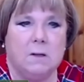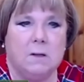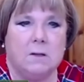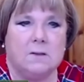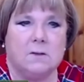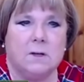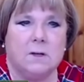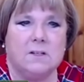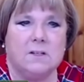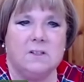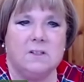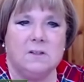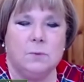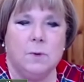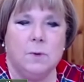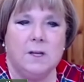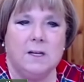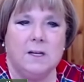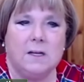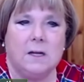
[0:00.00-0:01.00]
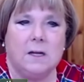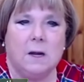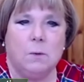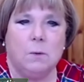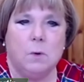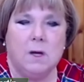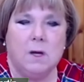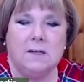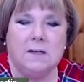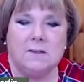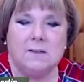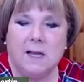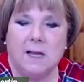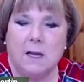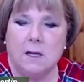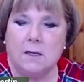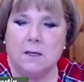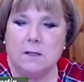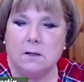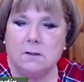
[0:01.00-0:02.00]
So I want to
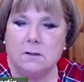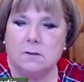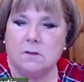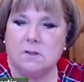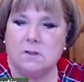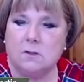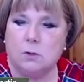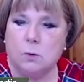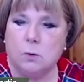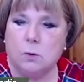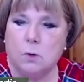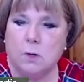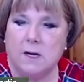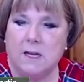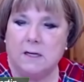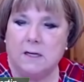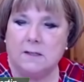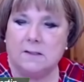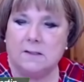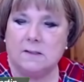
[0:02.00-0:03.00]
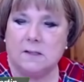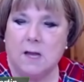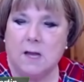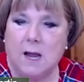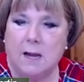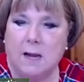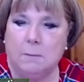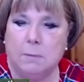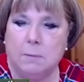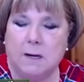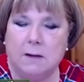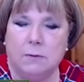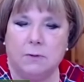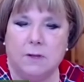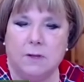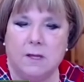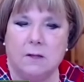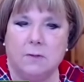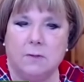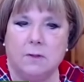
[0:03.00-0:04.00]
tell a little story and aside, but I
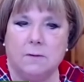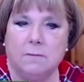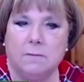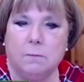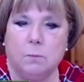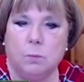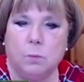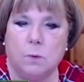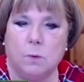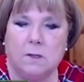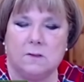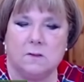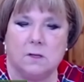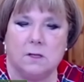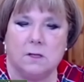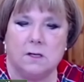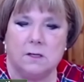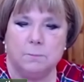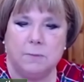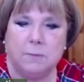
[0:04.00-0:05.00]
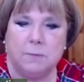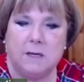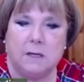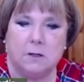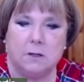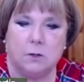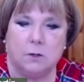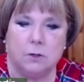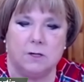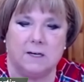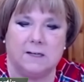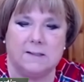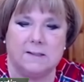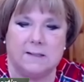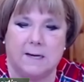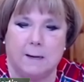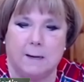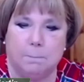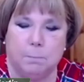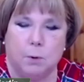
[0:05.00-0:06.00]
think it's going to be a good
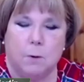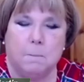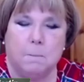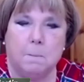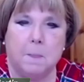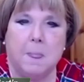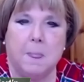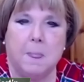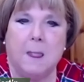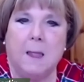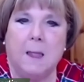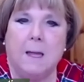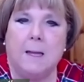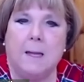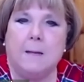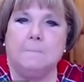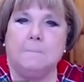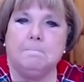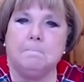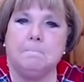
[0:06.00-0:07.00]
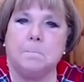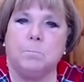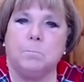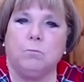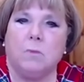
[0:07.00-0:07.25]
example. Please.